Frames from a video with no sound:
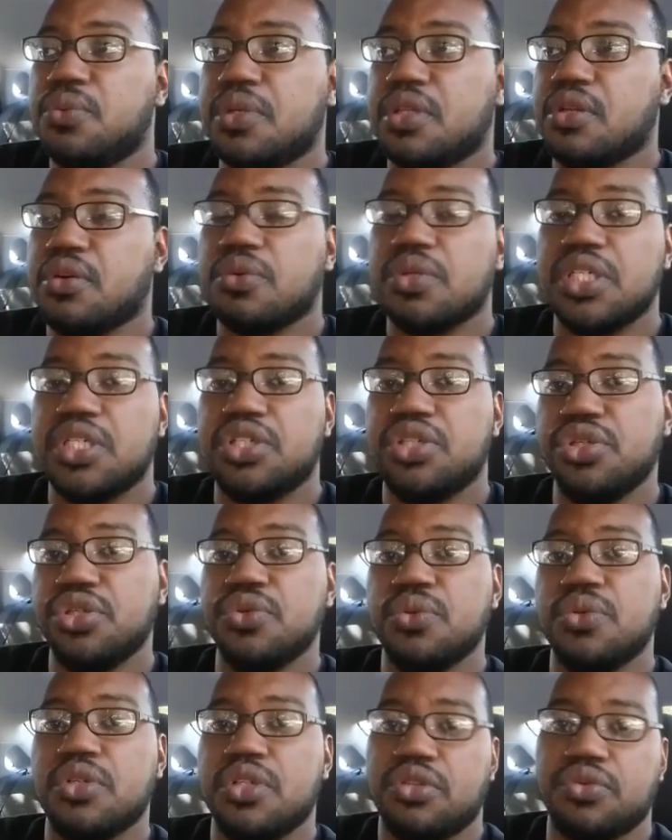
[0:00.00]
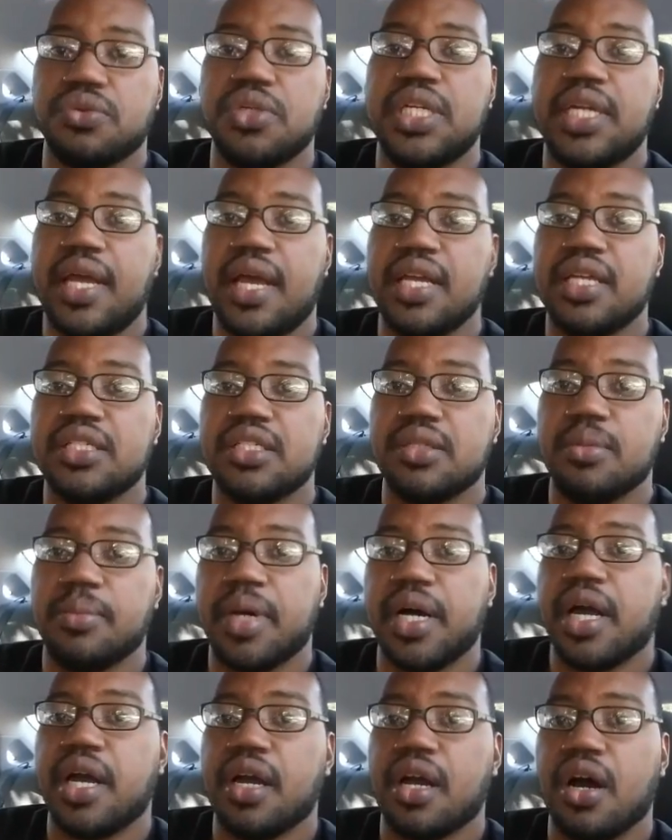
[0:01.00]
with only 2 to 3 days to
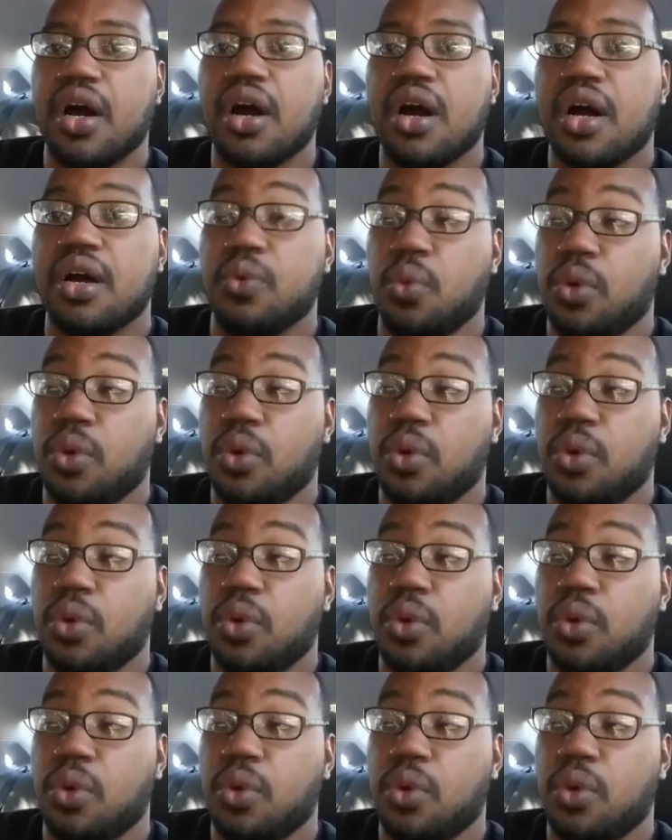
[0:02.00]
buy a car,